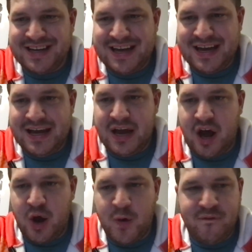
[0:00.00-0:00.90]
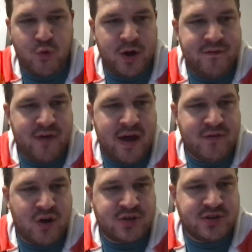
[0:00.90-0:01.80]
He had 145
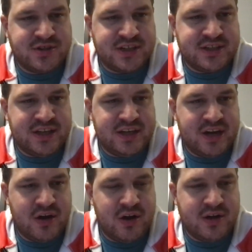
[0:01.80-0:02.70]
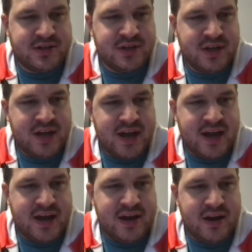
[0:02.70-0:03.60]
yards on 16 carries
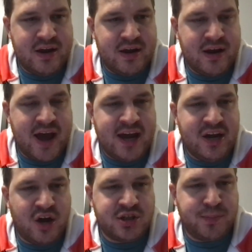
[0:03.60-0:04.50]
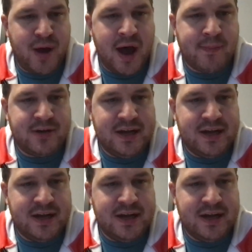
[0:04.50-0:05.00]
and 9 yards a pop.